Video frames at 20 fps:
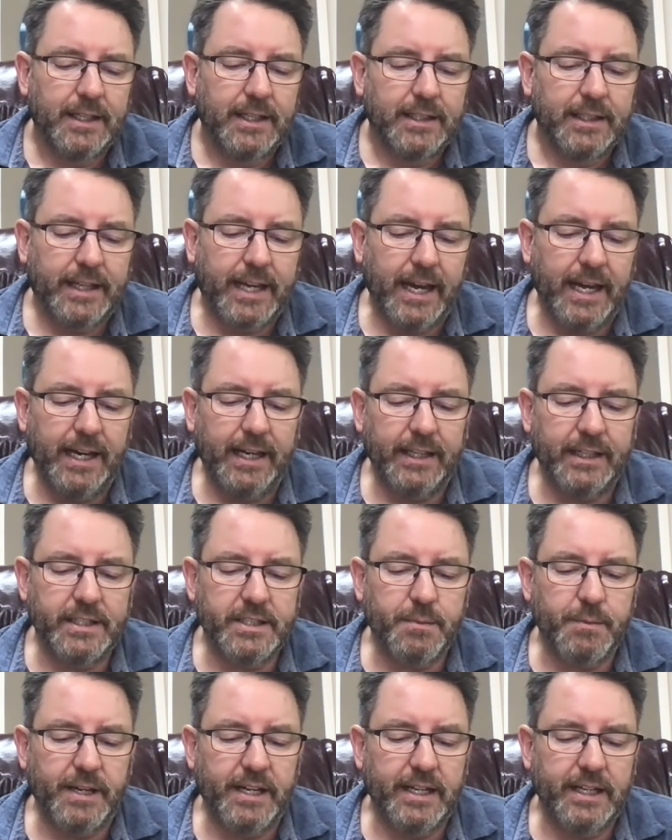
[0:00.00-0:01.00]
The king and his
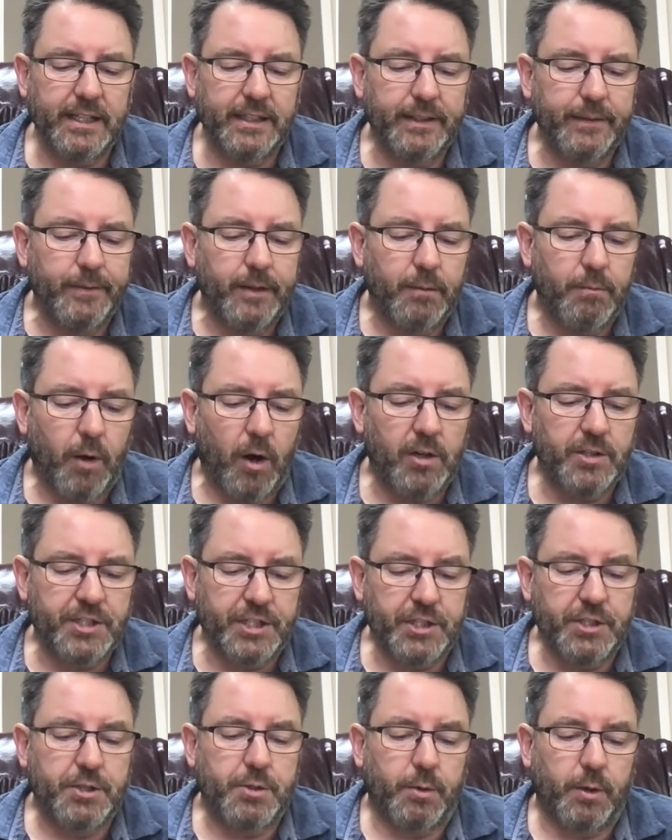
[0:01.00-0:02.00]
men marched
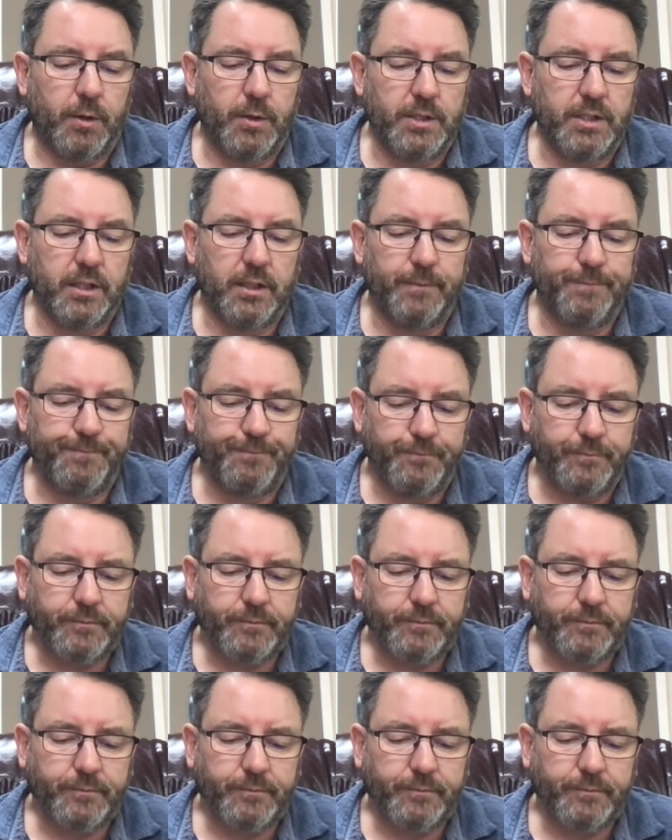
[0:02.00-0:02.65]
to Jerusalem